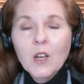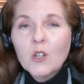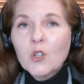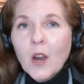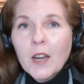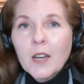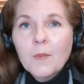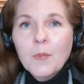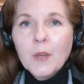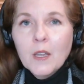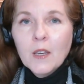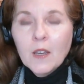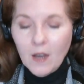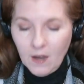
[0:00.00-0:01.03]
try to
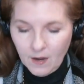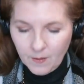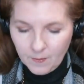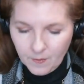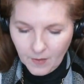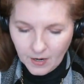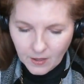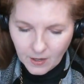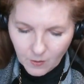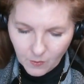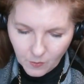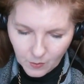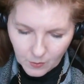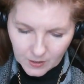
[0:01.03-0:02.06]
be, I think,
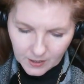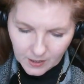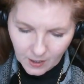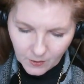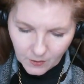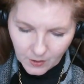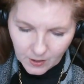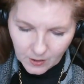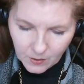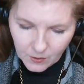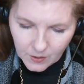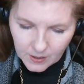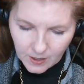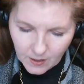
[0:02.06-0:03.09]
what was the other thing
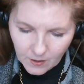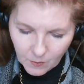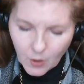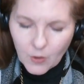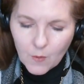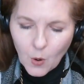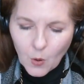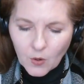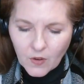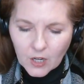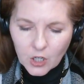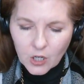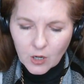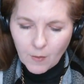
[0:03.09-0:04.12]
you said? Well, the
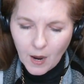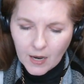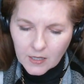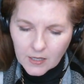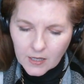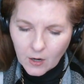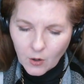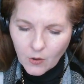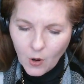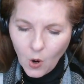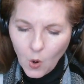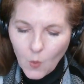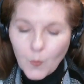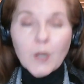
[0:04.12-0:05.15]
motivational mindset or the
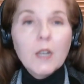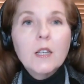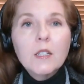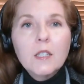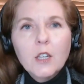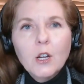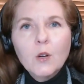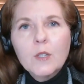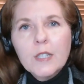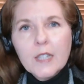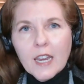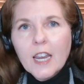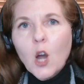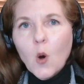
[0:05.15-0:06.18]
openness,
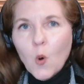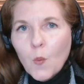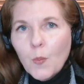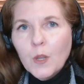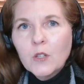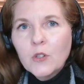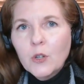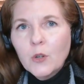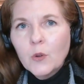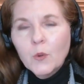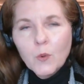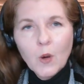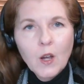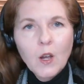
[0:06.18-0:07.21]
staying open
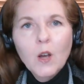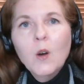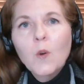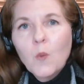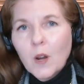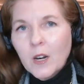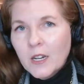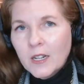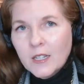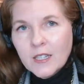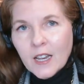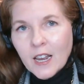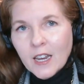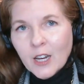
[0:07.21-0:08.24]
to what it is
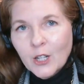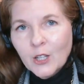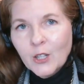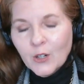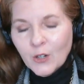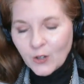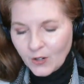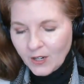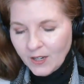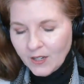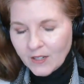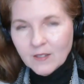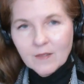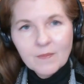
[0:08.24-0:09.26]
that I can learn
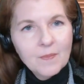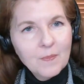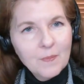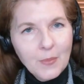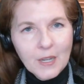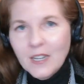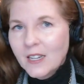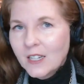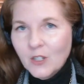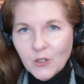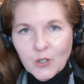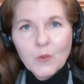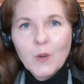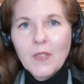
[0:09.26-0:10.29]
and be and
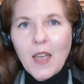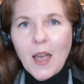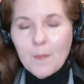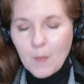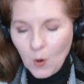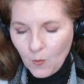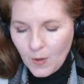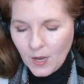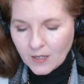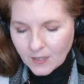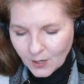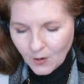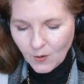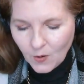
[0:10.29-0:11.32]
do in that moment.
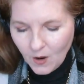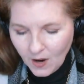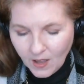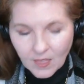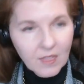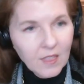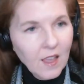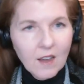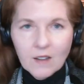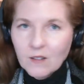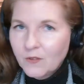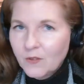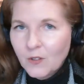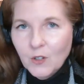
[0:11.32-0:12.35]
So I
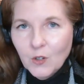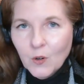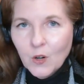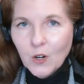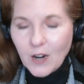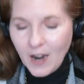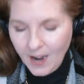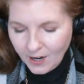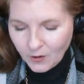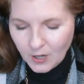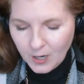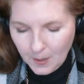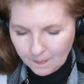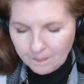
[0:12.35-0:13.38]
love your
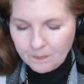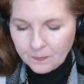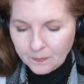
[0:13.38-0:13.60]
acronym.